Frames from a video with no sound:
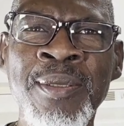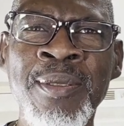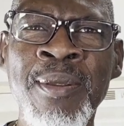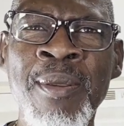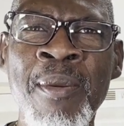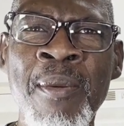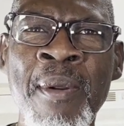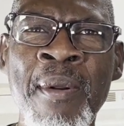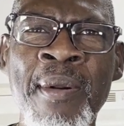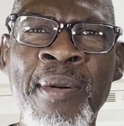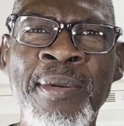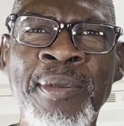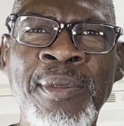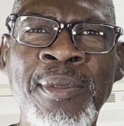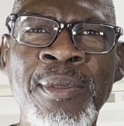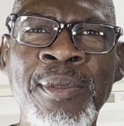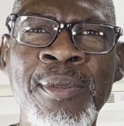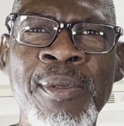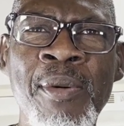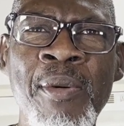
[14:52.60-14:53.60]

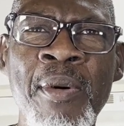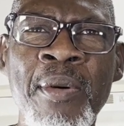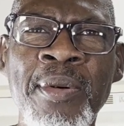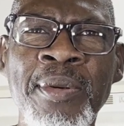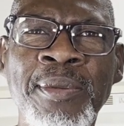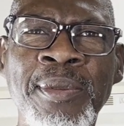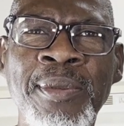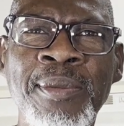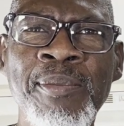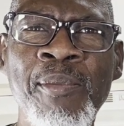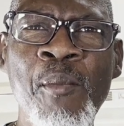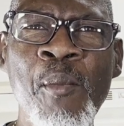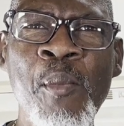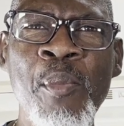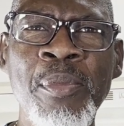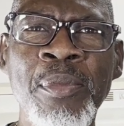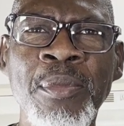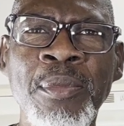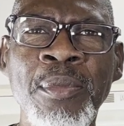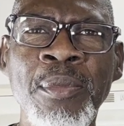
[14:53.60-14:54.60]
I think one is
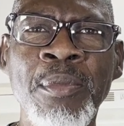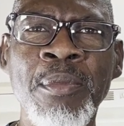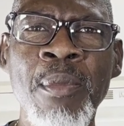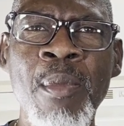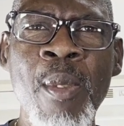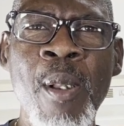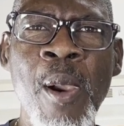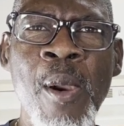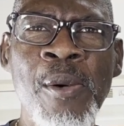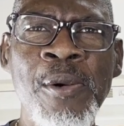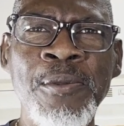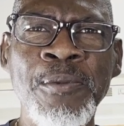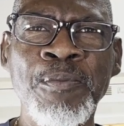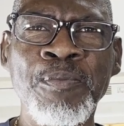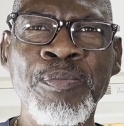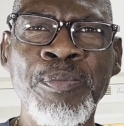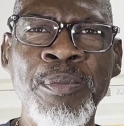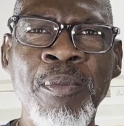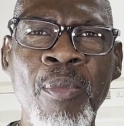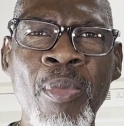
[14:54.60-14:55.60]
good for you. Well, you can
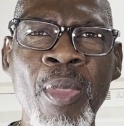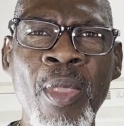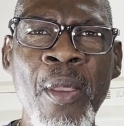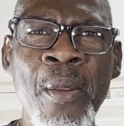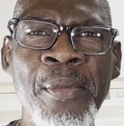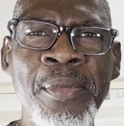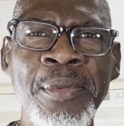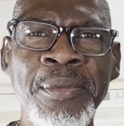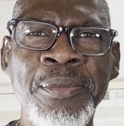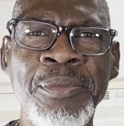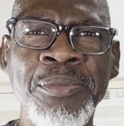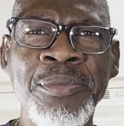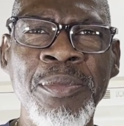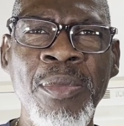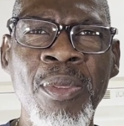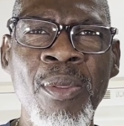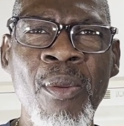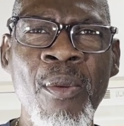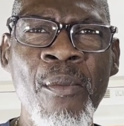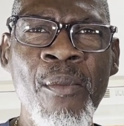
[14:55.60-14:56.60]
have two. I mean, they're
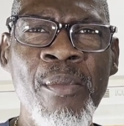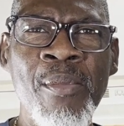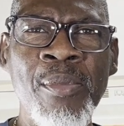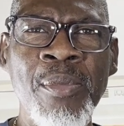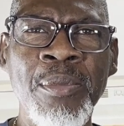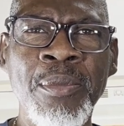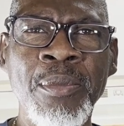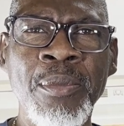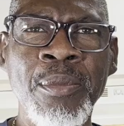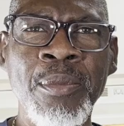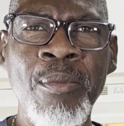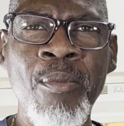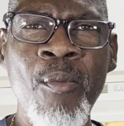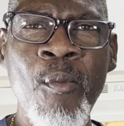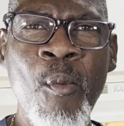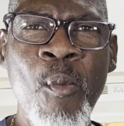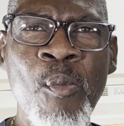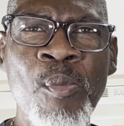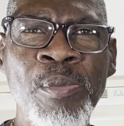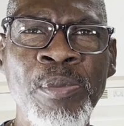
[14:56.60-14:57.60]
big, but
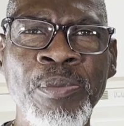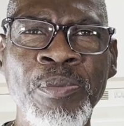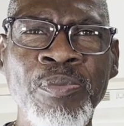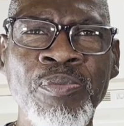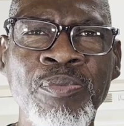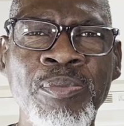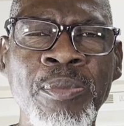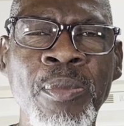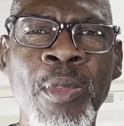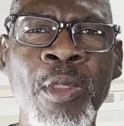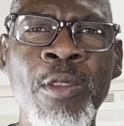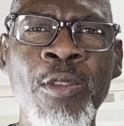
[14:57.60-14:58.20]
you don't want people to know that